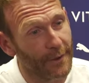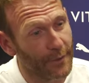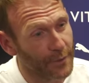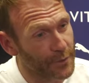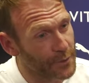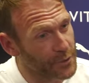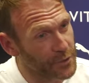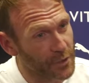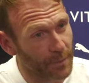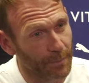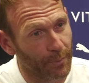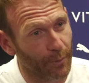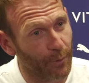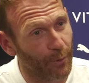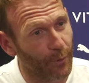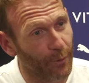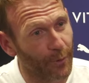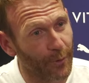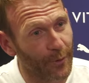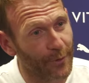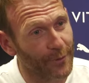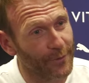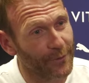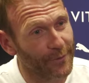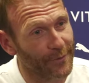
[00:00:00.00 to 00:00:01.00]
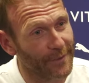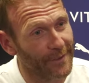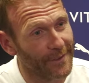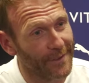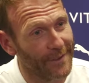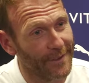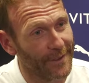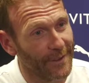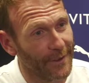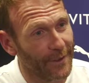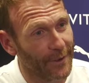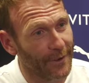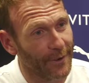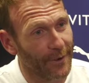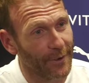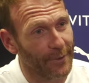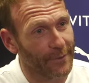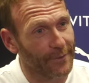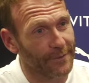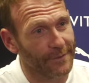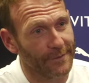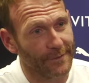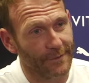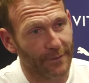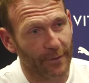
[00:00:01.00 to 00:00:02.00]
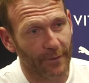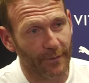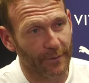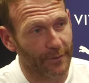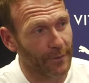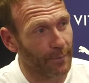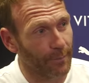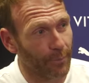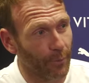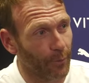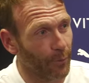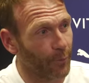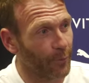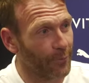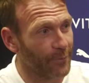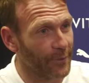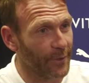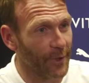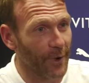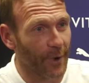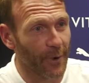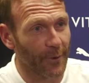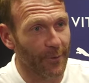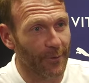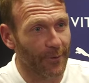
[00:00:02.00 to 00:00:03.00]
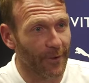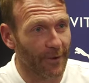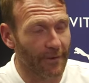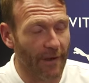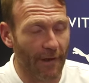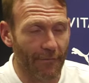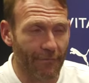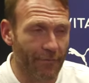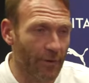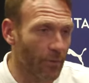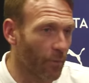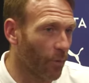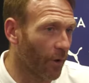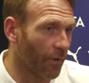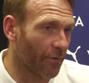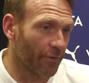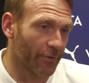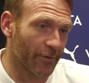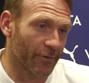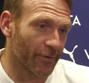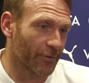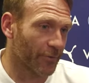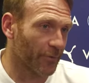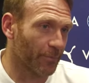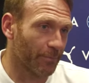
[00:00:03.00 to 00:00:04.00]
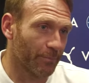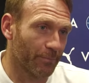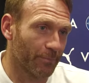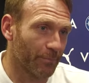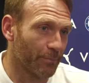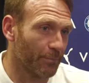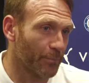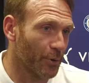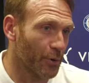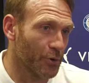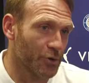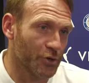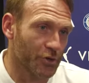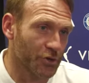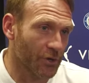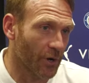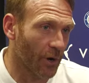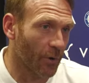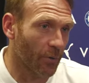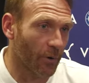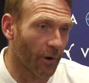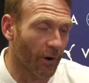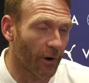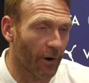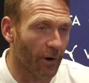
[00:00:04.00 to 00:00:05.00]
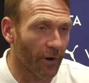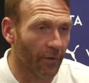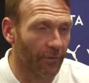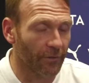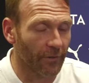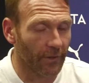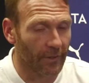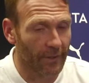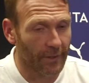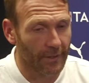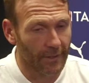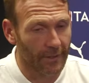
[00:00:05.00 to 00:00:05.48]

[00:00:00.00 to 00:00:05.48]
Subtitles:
the supporters, you know, the board, the owner, everyone that's pushed so hard.